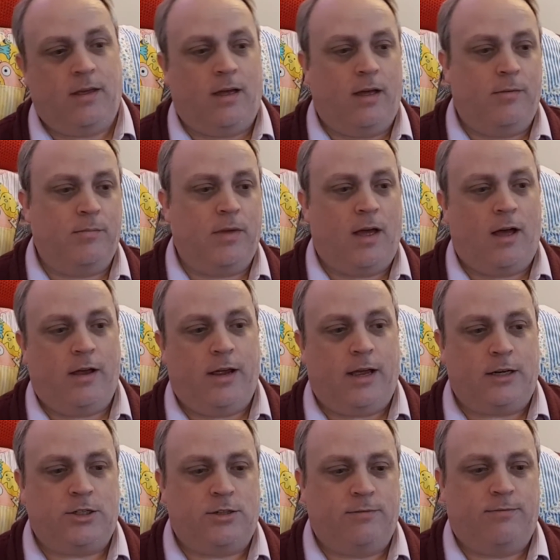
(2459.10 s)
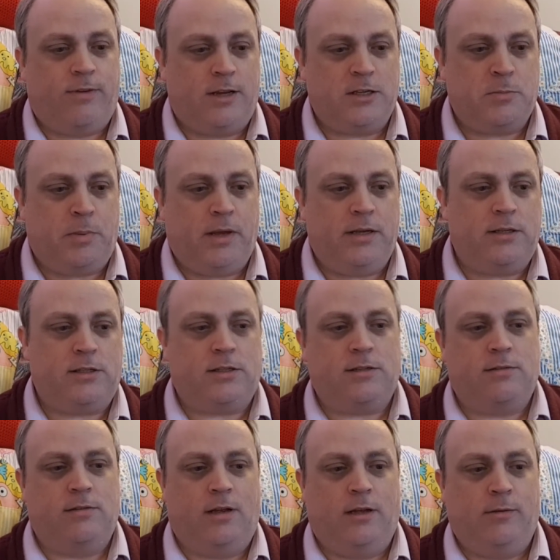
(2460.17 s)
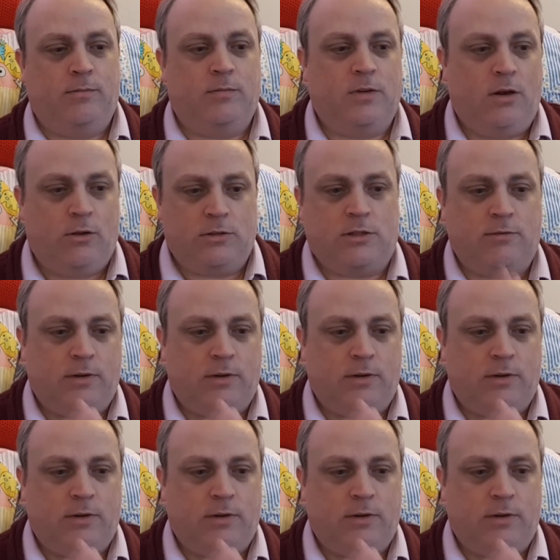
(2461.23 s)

action, fast paced, lots